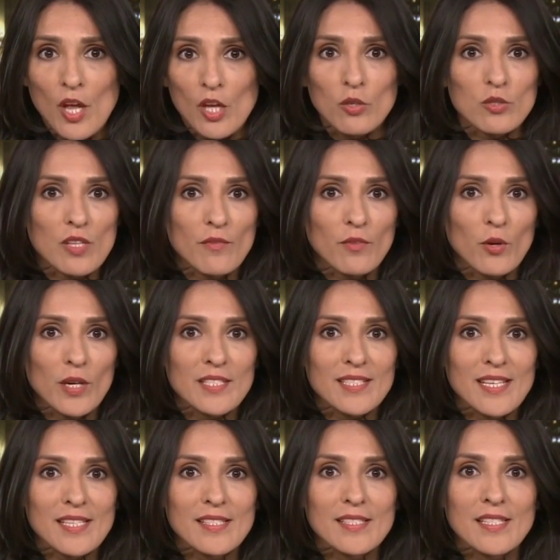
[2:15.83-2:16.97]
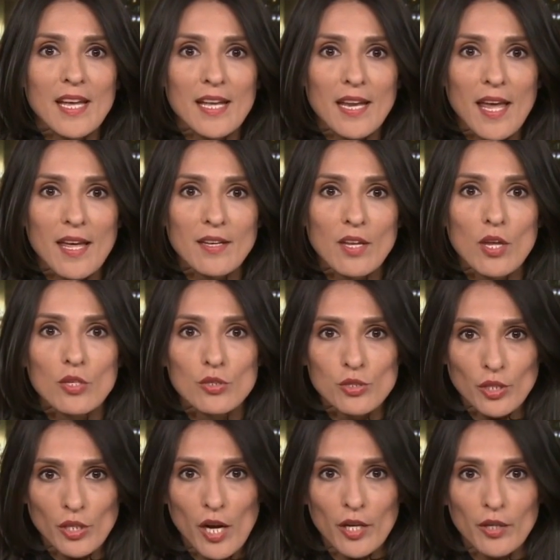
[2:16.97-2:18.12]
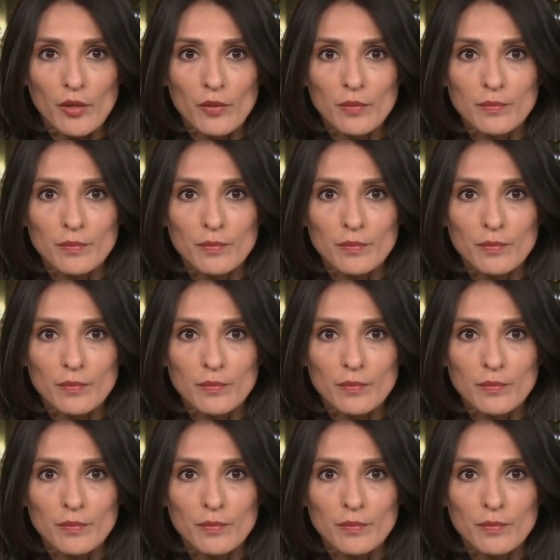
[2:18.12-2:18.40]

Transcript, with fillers: Rosa Flores, CNN, Chicago.